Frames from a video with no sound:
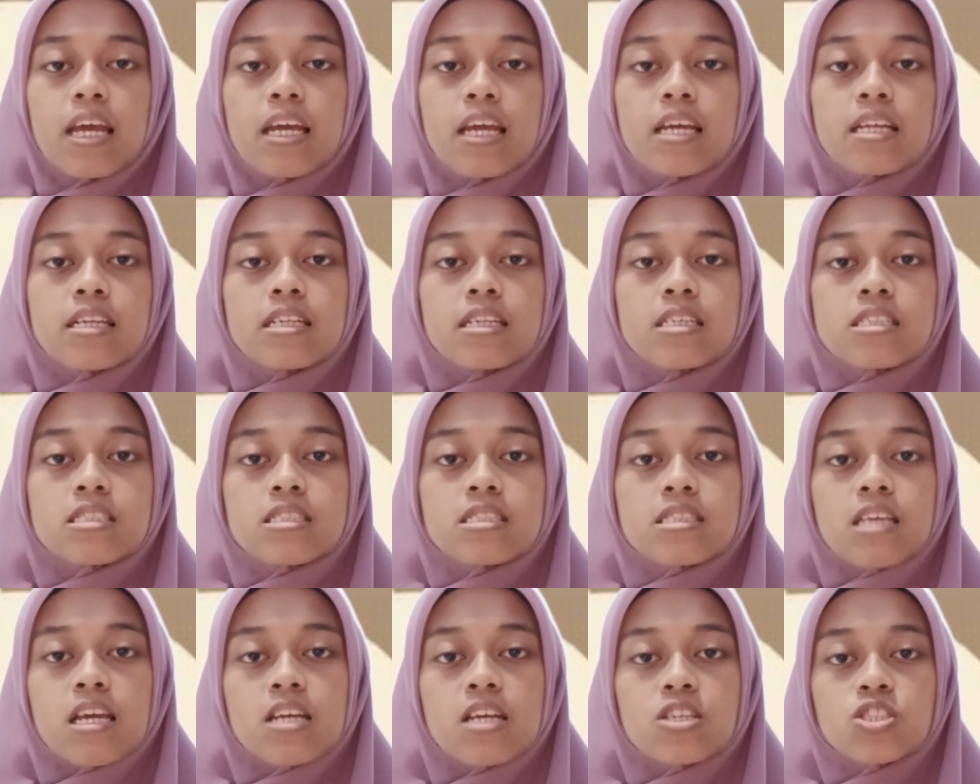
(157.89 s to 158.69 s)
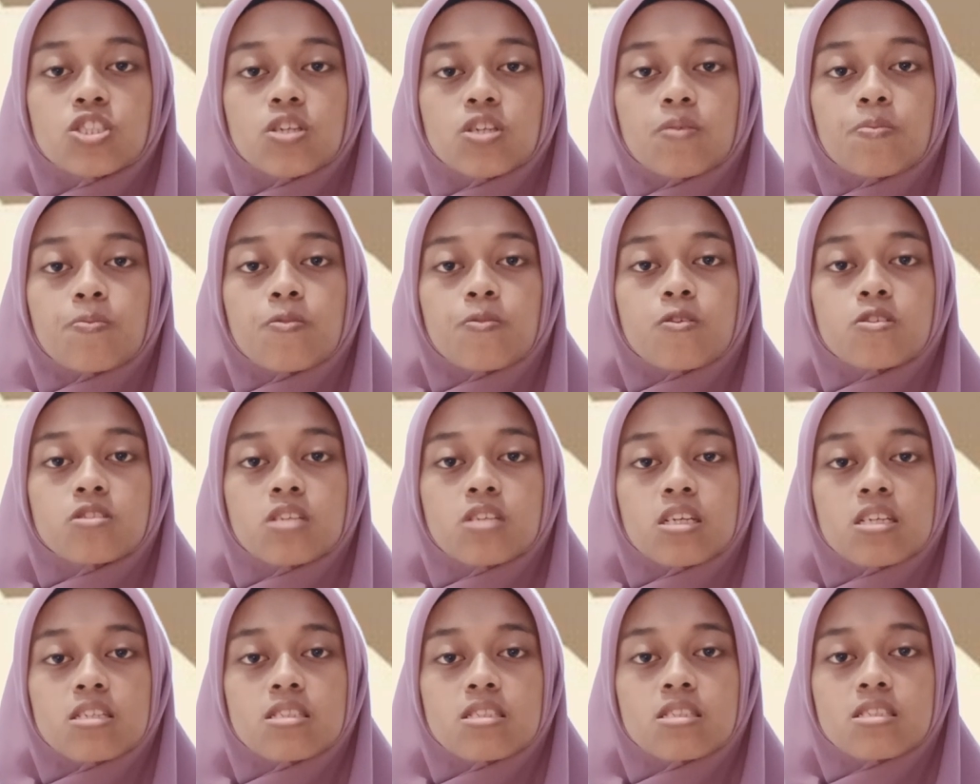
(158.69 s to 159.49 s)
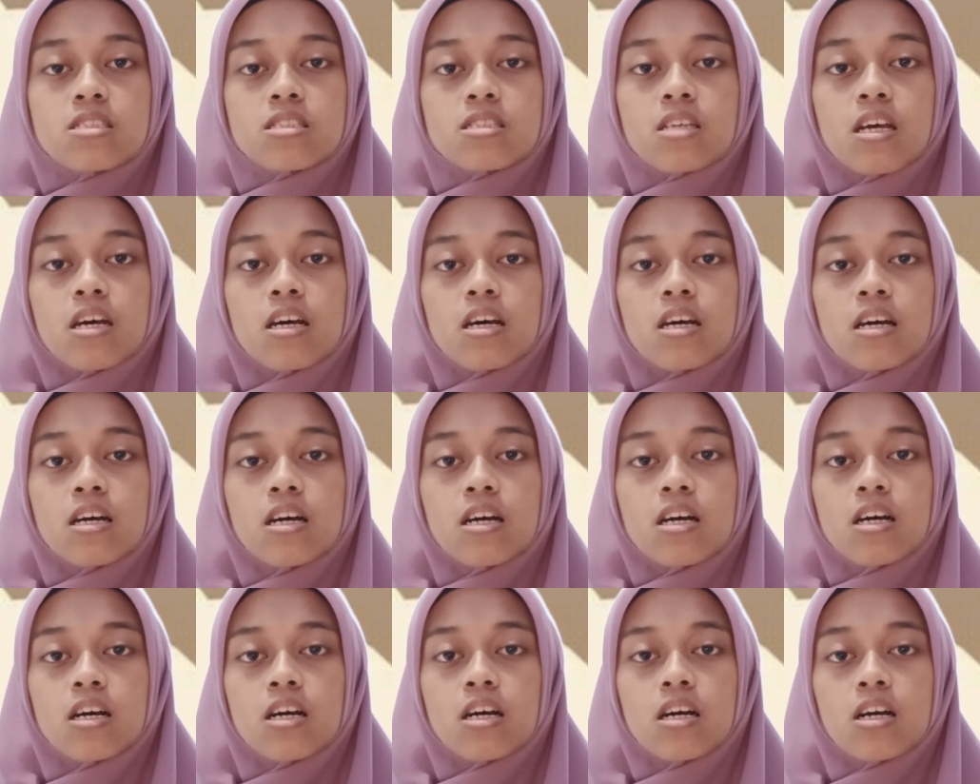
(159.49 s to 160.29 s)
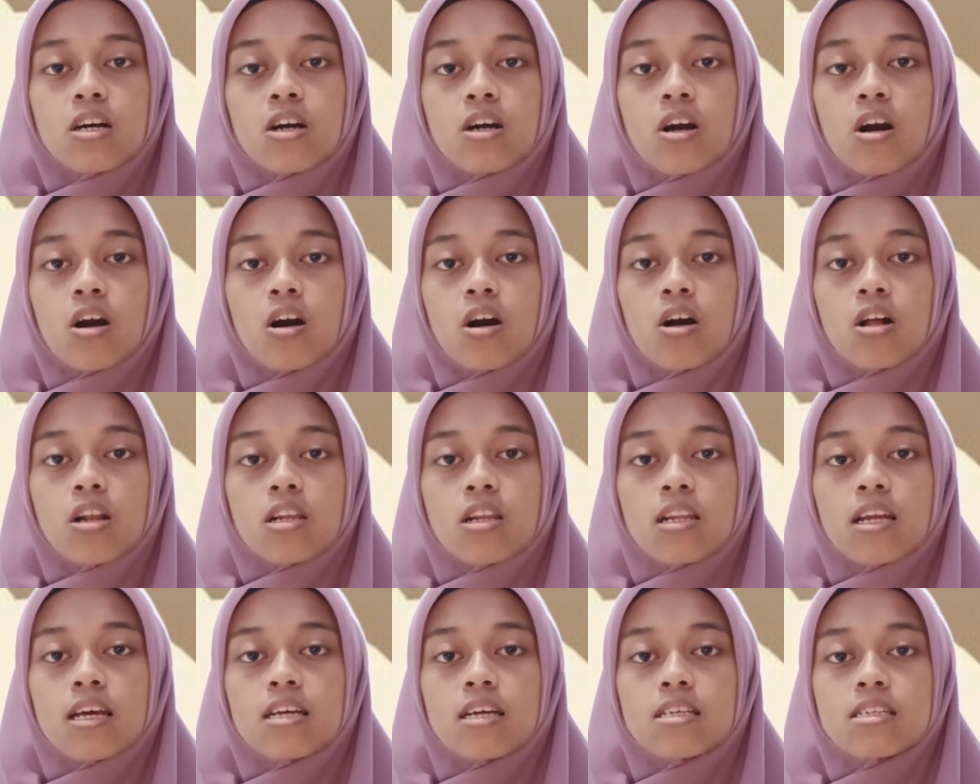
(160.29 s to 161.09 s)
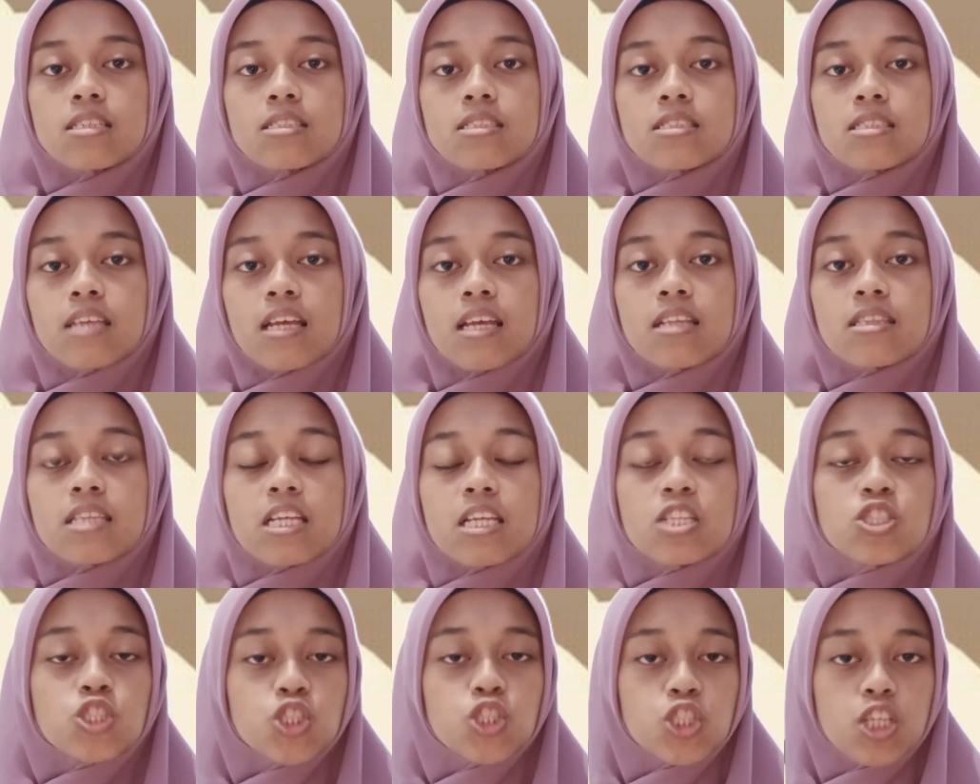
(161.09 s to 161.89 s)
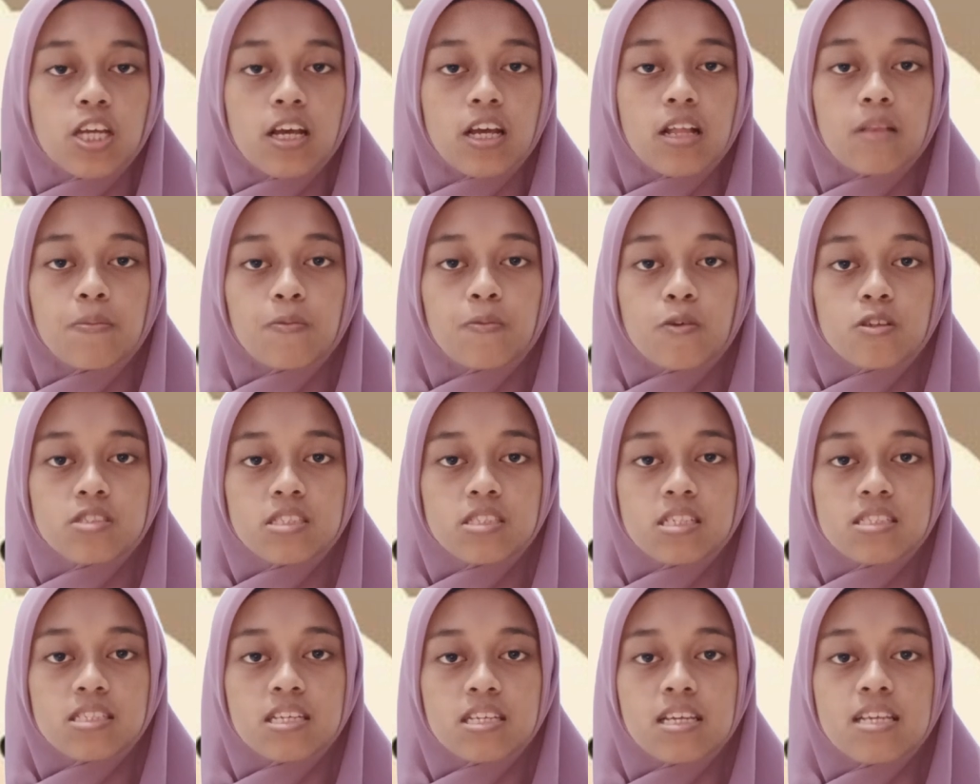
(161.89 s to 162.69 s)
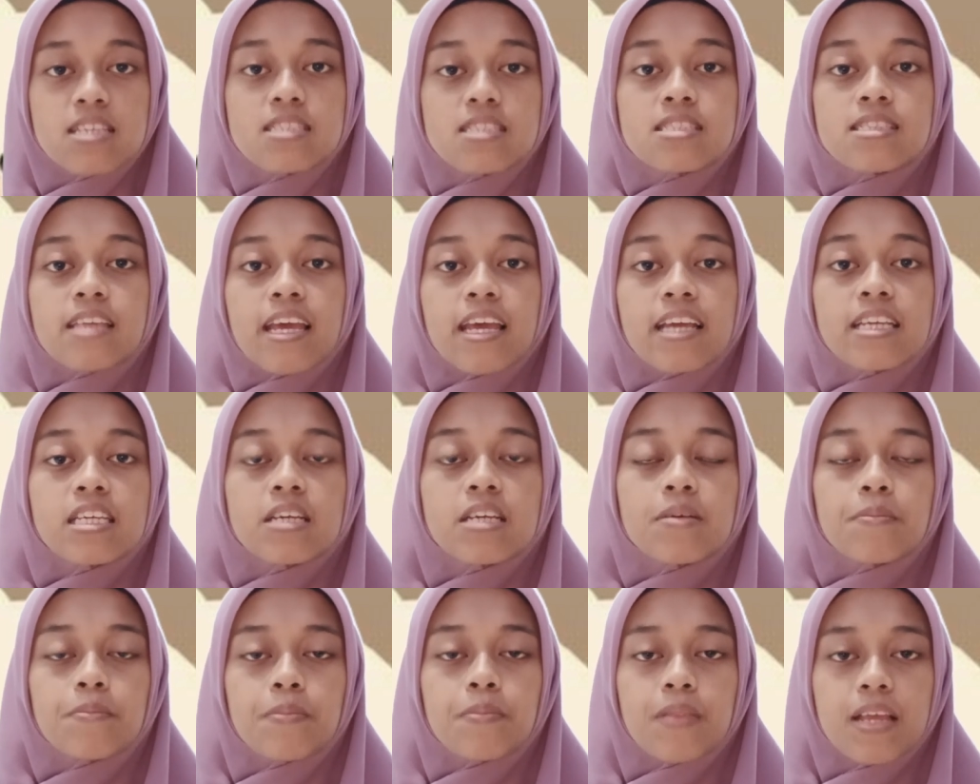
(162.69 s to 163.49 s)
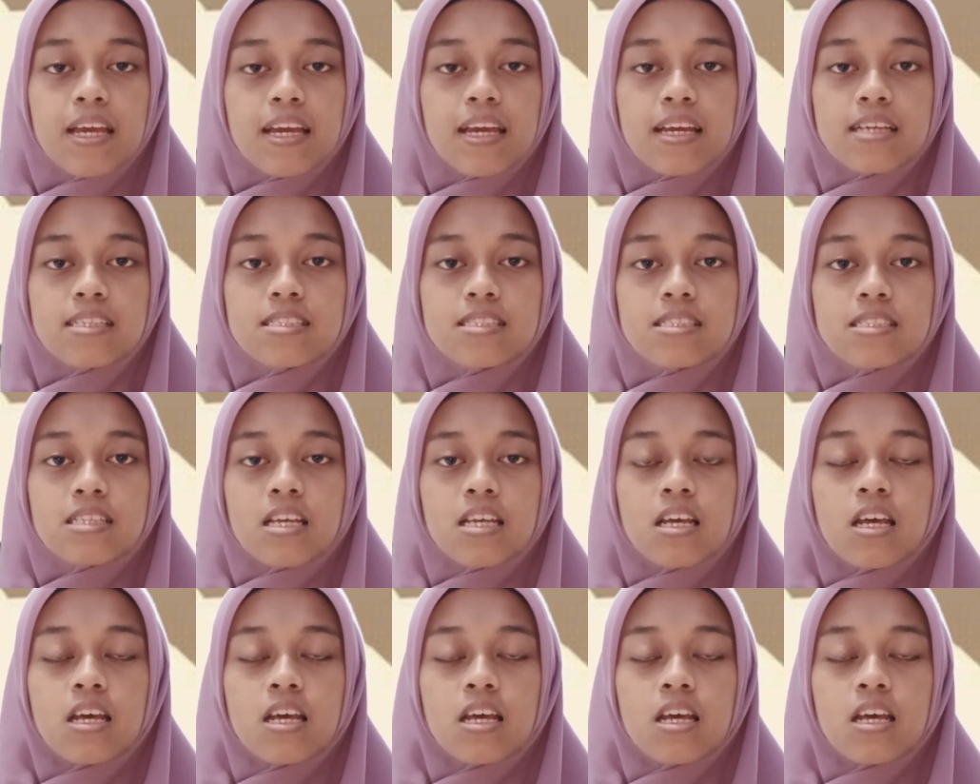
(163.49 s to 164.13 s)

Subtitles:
In this stage, a process called sentential processing is taking place.